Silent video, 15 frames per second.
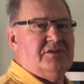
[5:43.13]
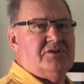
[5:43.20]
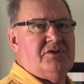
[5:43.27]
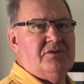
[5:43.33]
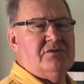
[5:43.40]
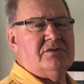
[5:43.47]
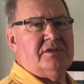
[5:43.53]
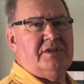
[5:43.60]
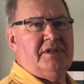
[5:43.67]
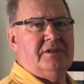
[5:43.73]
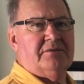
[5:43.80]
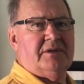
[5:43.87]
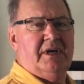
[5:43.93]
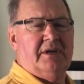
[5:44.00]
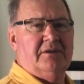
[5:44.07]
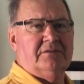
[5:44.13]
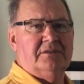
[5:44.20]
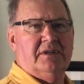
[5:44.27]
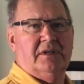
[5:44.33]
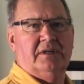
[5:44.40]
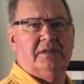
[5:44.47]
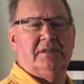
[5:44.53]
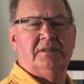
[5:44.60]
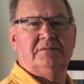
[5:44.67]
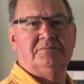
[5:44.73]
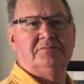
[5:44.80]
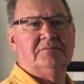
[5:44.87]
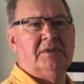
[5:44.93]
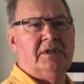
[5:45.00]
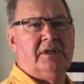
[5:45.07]
it's usually around
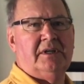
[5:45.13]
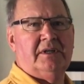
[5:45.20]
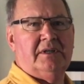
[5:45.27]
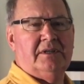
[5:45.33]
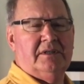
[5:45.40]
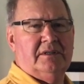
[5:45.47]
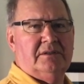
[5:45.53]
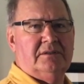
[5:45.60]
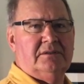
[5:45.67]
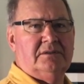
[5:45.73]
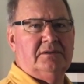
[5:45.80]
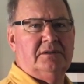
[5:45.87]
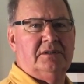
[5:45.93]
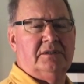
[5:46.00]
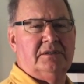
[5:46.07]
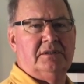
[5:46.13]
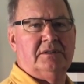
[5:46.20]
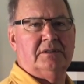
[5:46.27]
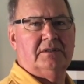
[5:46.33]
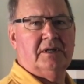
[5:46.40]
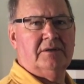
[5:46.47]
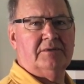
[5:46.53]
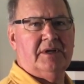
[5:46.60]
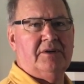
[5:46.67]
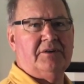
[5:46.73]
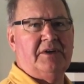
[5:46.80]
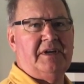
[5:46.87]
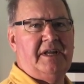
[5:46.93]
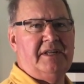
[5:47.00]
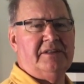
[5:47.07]
an
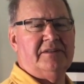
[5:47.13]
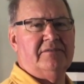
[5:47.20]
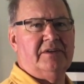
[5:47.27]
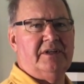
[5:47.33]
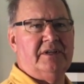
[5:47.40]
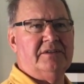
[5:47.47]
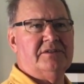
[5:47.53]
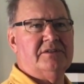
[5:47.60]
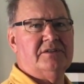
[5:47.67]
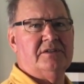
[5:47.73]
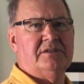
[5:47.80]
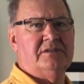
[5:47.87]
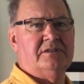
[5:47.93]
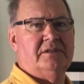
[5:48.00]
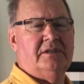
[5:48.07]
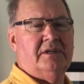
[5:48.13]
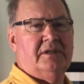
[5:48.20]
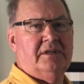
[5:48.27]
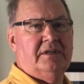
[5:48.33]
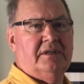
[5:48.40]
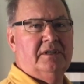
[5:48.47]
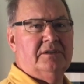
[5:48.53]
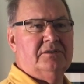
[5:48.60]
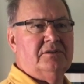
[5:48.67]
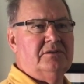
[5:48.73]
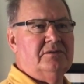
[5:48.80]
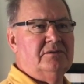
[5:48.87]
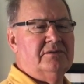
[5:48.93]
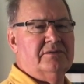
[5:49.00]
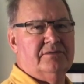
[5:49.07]
1/8 of an inch
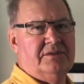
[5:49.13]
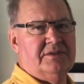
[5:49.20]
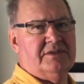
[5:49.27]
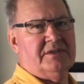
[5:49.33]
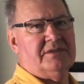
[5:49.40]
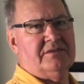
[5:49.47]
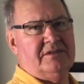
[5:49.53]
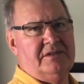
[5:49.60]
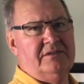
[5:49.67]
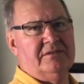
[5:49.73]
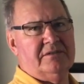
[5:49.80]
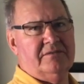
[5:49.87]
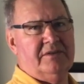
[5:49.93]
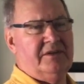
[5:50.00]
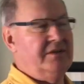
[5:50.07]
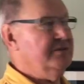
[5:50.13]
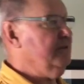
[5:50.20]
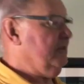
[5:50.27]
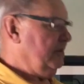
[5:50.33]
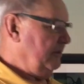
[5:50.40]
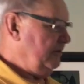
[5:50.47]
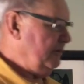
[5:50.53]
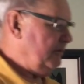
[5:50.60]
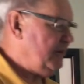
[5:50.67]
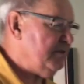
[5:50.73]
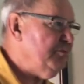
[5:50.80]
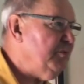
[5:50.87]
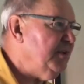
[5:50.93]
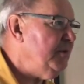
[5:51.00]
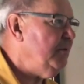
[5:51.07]
to 3/16 of an inch, and you
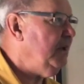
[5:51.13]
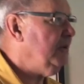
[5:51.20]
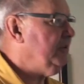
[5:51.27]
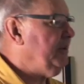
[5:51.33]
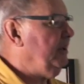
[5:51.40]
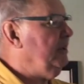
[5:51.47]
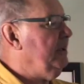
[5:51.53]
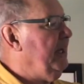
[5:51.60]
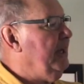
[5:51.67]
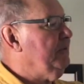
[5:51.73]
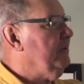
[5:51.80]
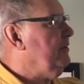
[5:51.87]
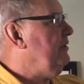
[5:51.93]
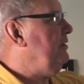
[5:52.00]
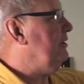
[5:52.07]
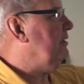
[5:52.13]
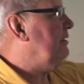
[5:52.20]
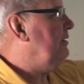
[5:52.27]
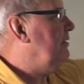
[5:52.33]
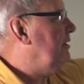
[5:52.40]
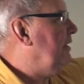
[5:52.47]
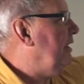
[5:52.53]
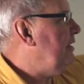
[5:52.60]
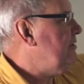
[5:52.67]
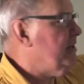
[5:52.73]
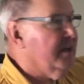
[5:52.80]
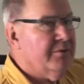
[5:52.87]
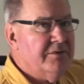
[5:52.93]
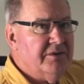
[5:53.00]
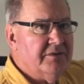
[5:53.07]
just pretty well tell that with your gauging
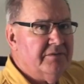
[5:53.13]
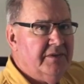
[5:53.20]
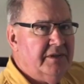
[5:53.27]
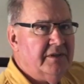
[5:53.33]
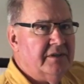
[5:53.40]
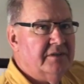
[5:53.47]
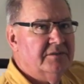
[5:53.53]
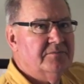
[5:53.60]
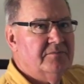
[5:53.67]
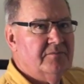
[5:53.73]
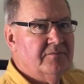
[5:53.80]
it with your finger.